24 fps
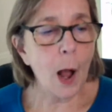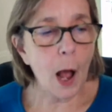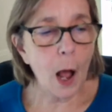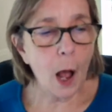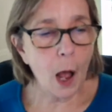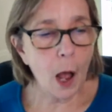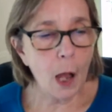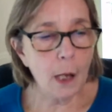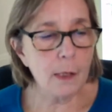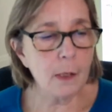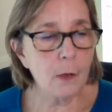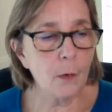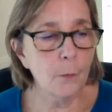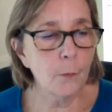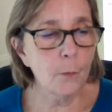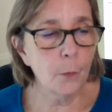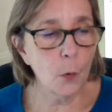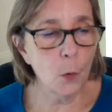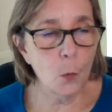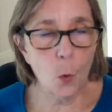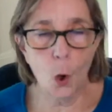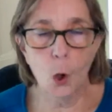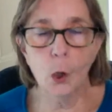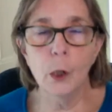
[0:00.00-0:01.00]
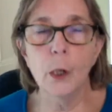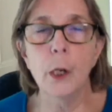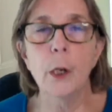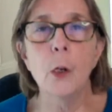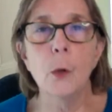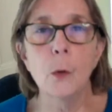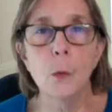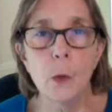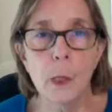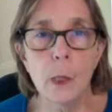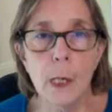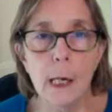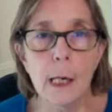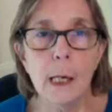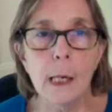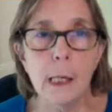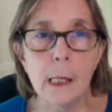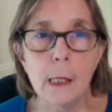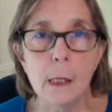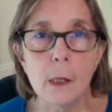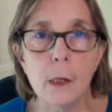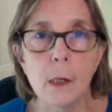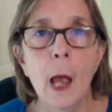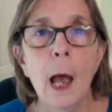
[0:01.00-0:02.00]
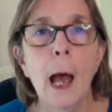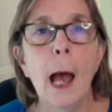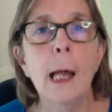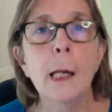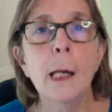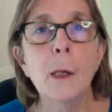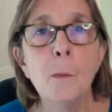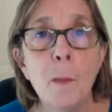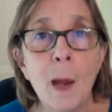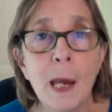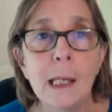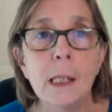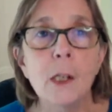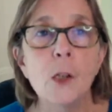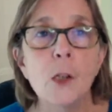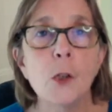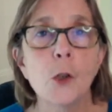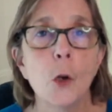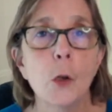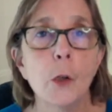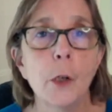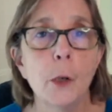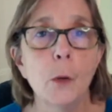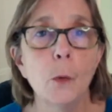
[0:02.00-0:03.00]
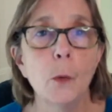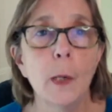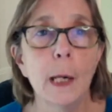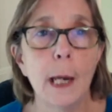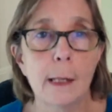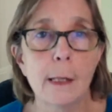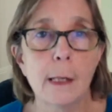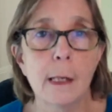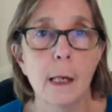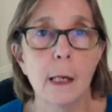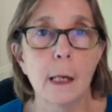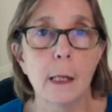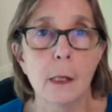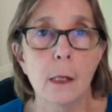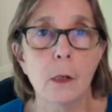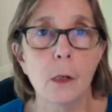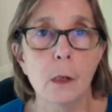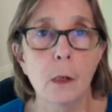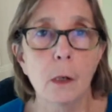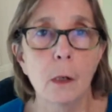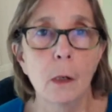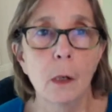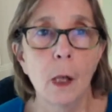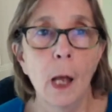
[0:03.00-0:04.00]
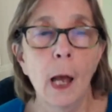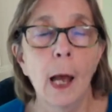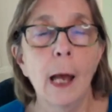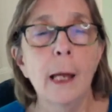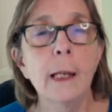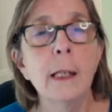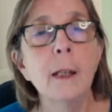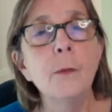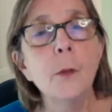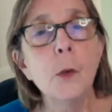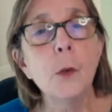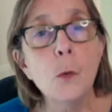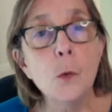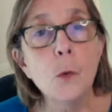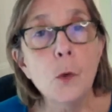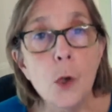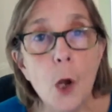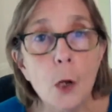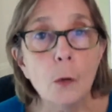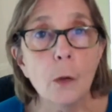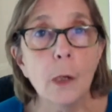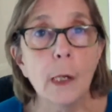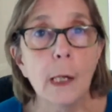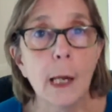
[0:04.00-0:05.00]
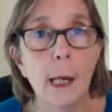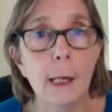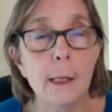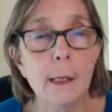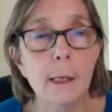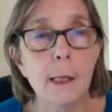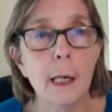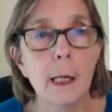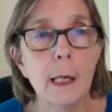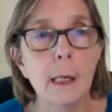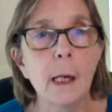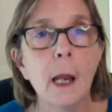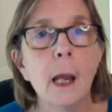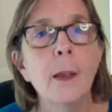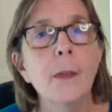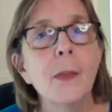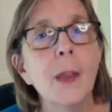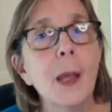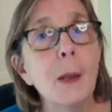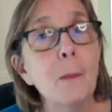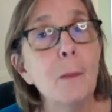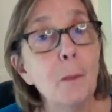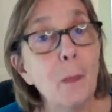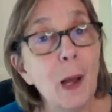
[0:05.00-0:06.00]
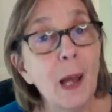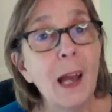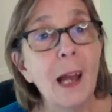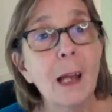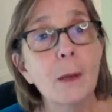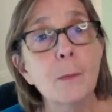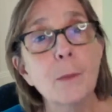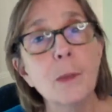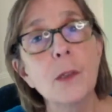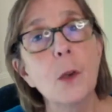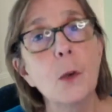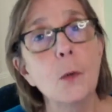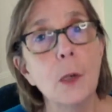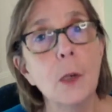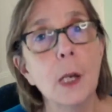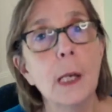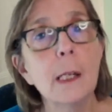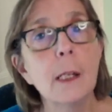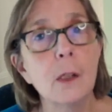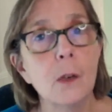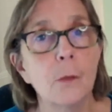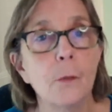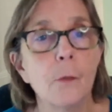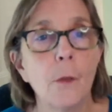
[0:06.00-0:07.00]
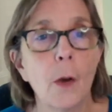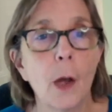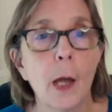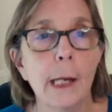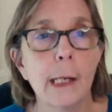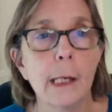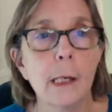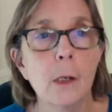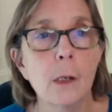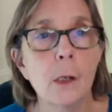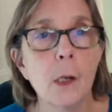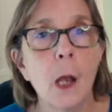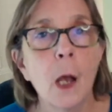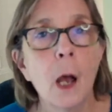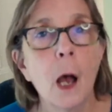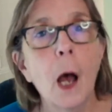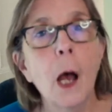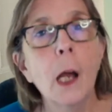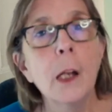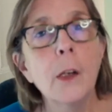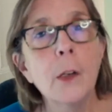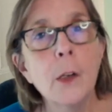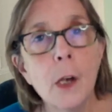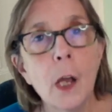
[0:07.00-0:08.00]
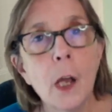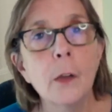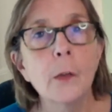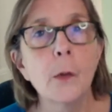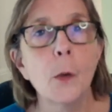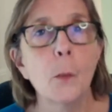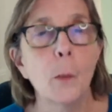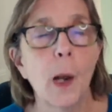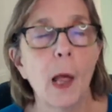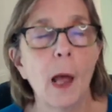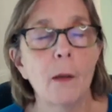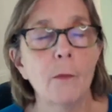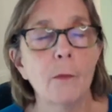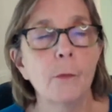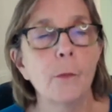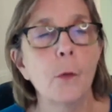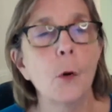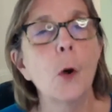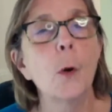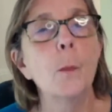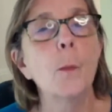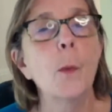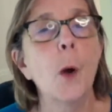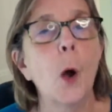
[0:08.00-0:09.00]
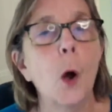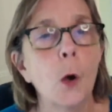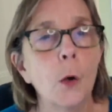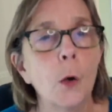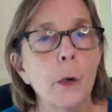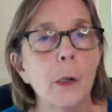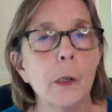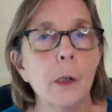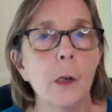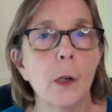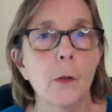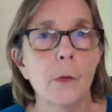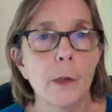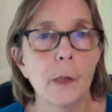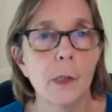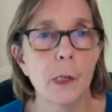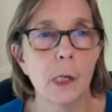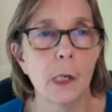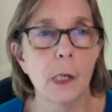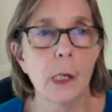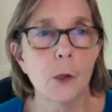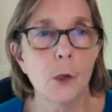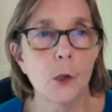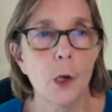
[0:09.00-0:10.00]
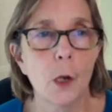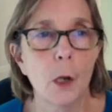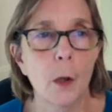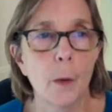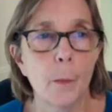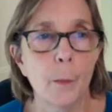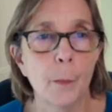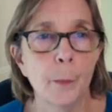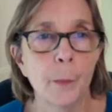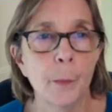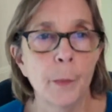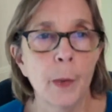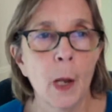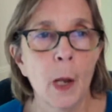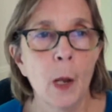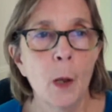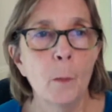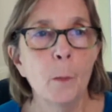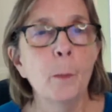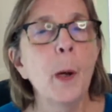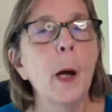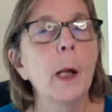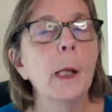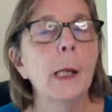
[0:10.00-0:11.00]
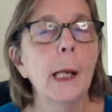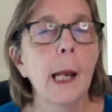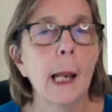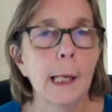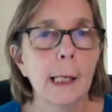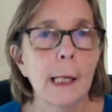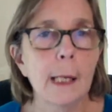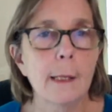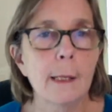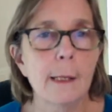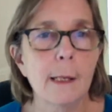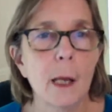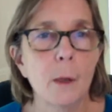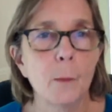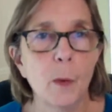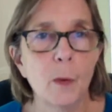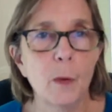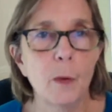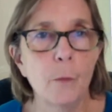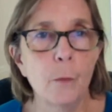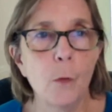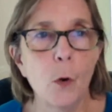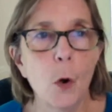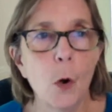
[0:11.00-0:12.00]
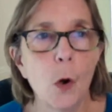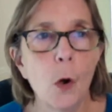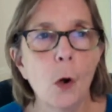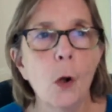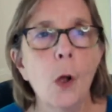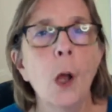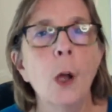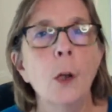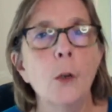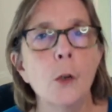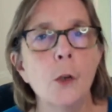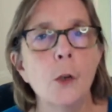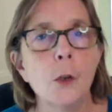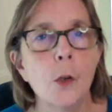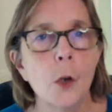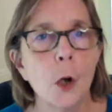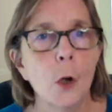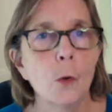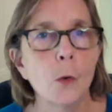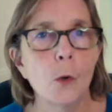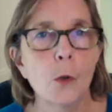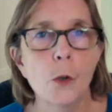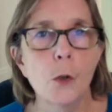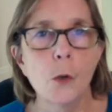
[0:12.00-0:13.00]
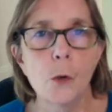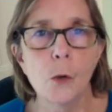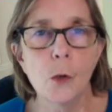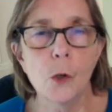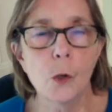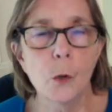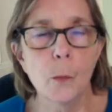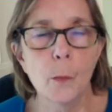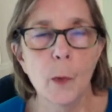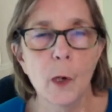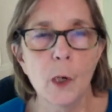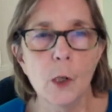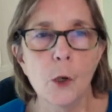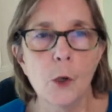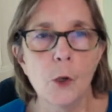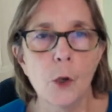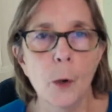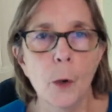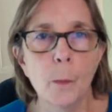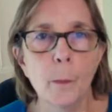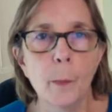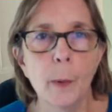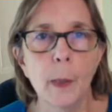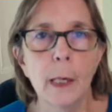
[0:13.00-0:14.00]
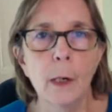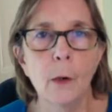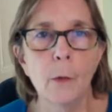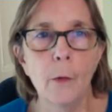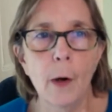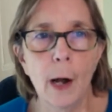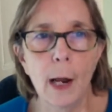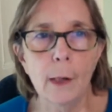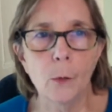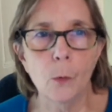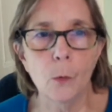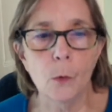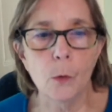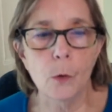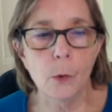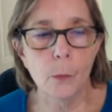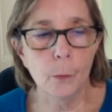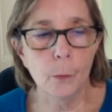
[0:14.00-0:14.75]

ask for what you need and make sure you get it. And if you don't get it, then perhaps you need to find another platform or another teacher. But like I said before, don't do too much jumping around.